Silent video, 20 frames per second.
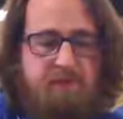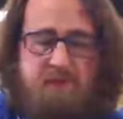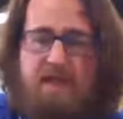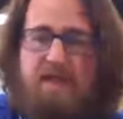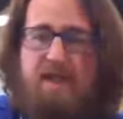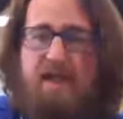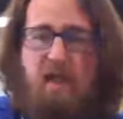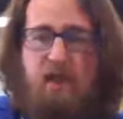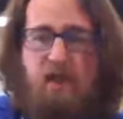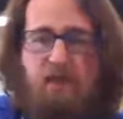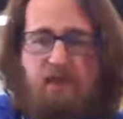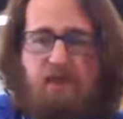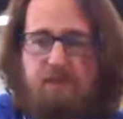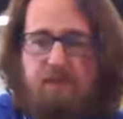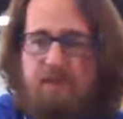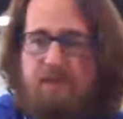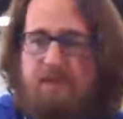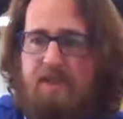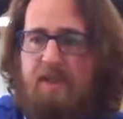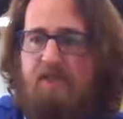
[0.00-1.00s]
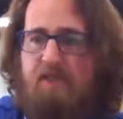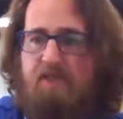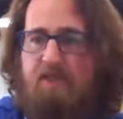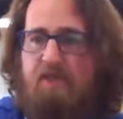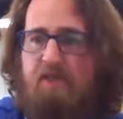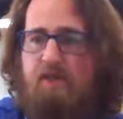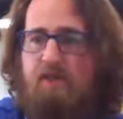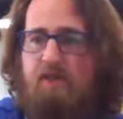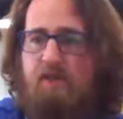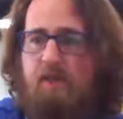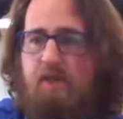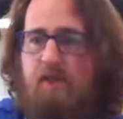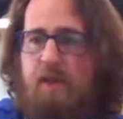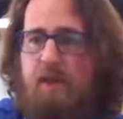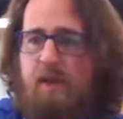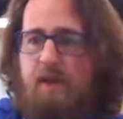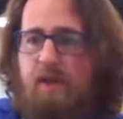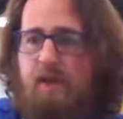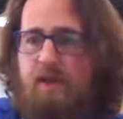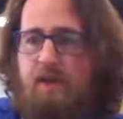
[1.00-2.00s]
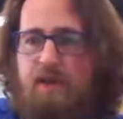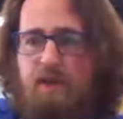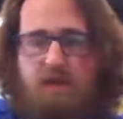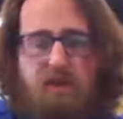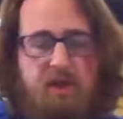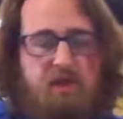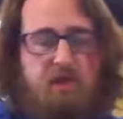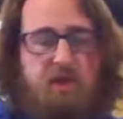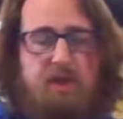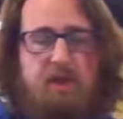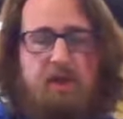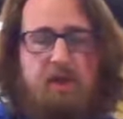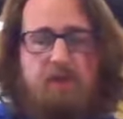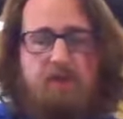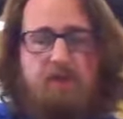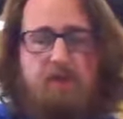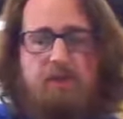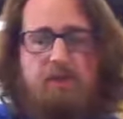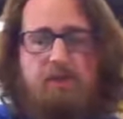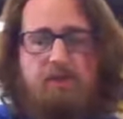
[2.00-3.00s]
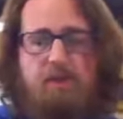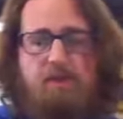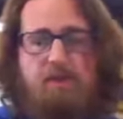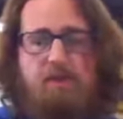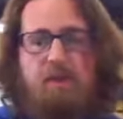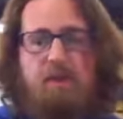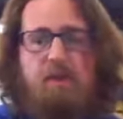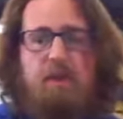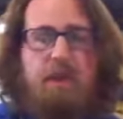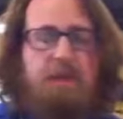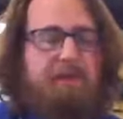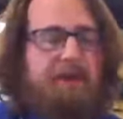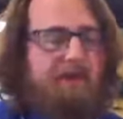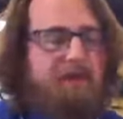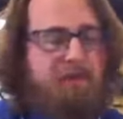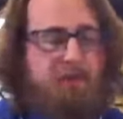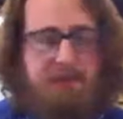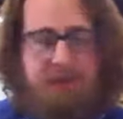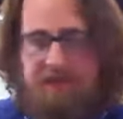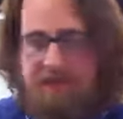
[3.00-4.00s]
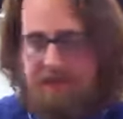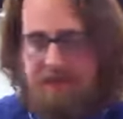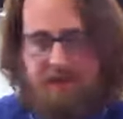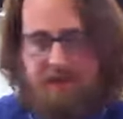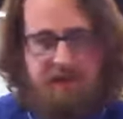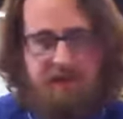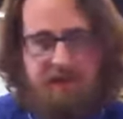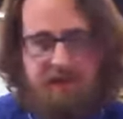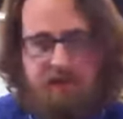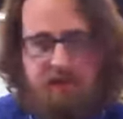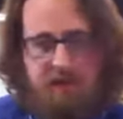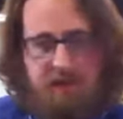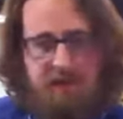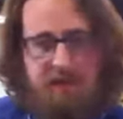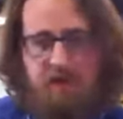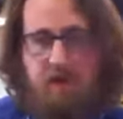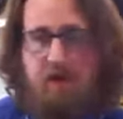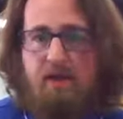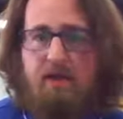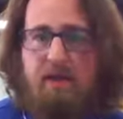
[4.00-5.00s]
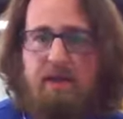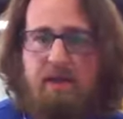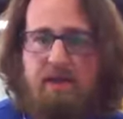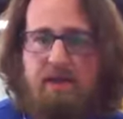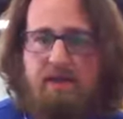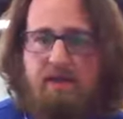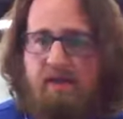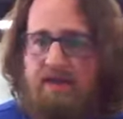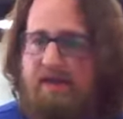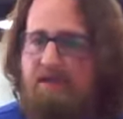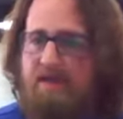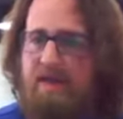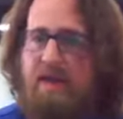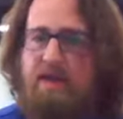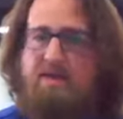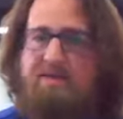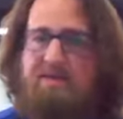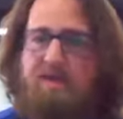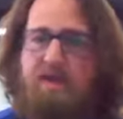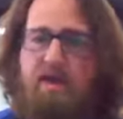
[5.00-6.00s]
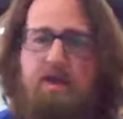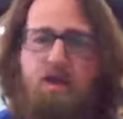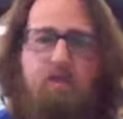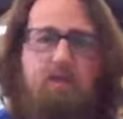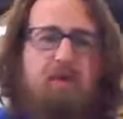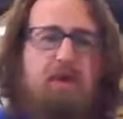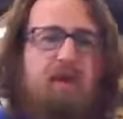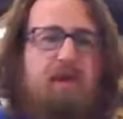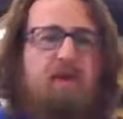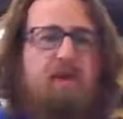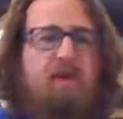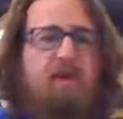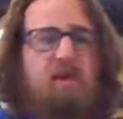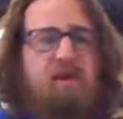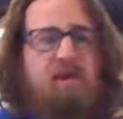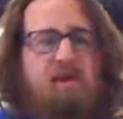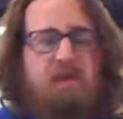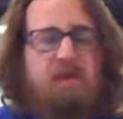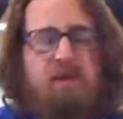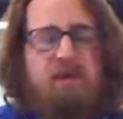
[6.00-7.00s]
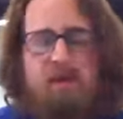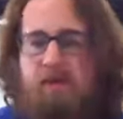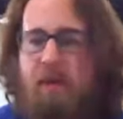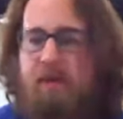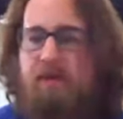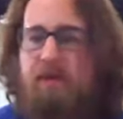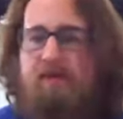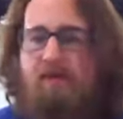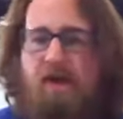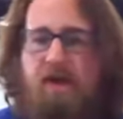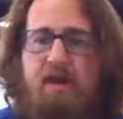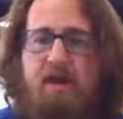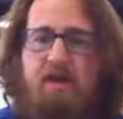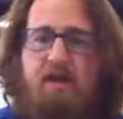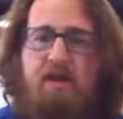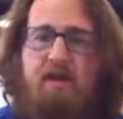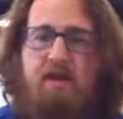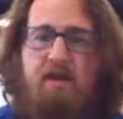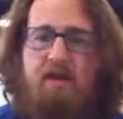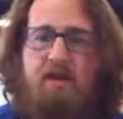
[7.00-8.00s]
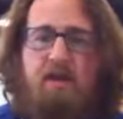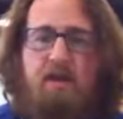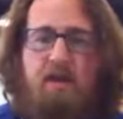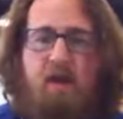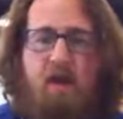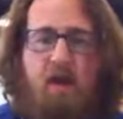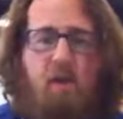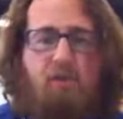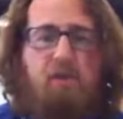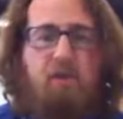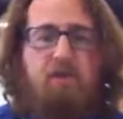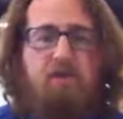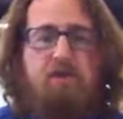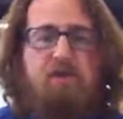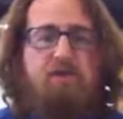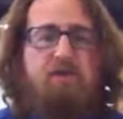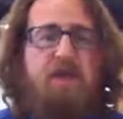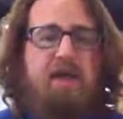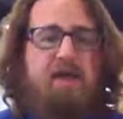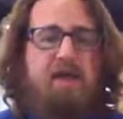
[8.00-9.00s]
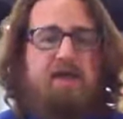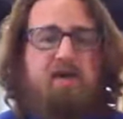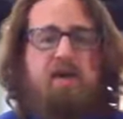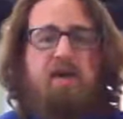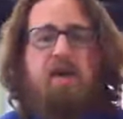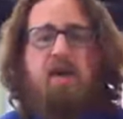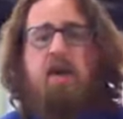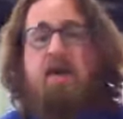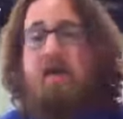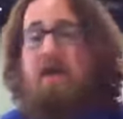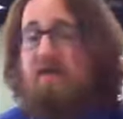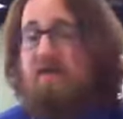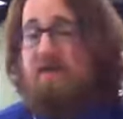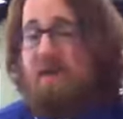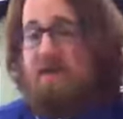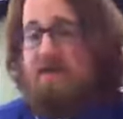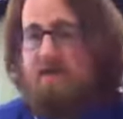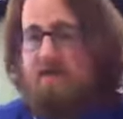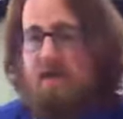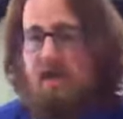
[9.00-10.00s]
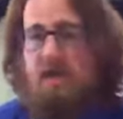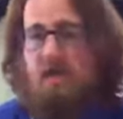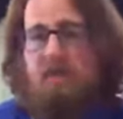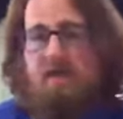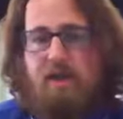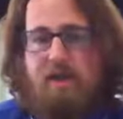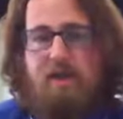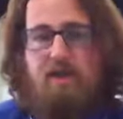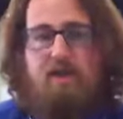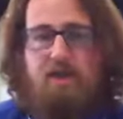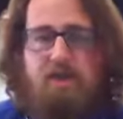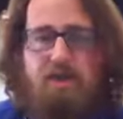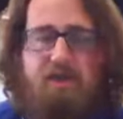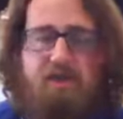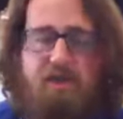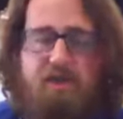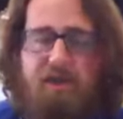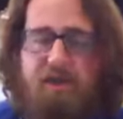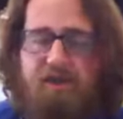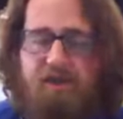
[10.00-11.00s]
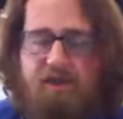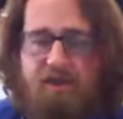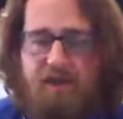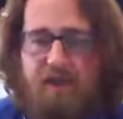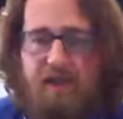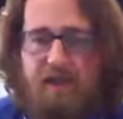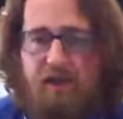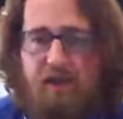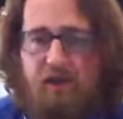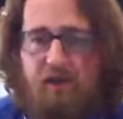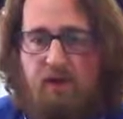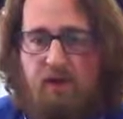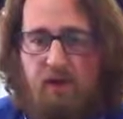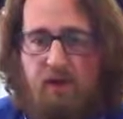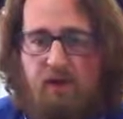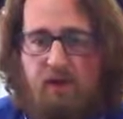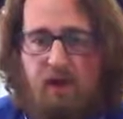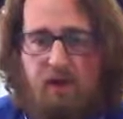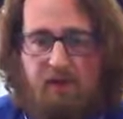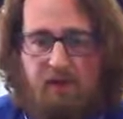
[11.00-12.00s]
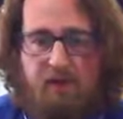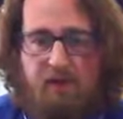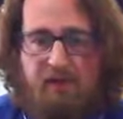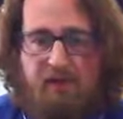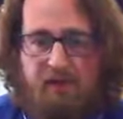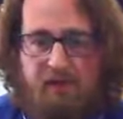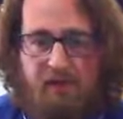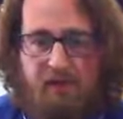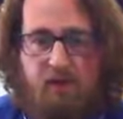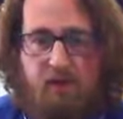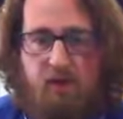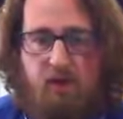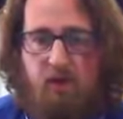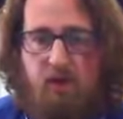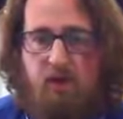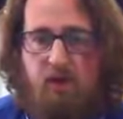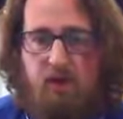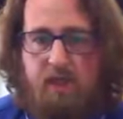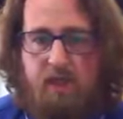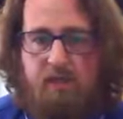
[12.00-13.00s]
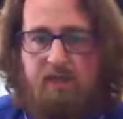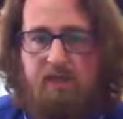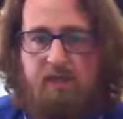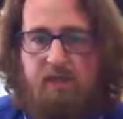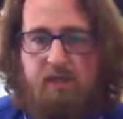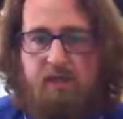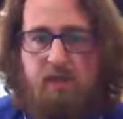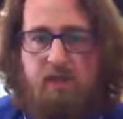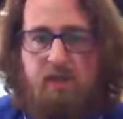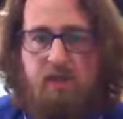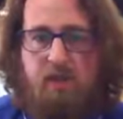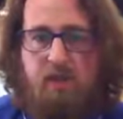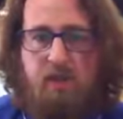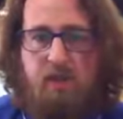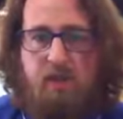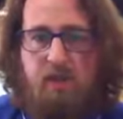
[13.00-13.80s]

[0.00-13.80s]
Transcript: seek help. See if you can look up, am I doing this exercise correctly online? If that doesn't help, maybe find a personal trainer. If that doesn't help, then you should definitely seek out a health professional or come to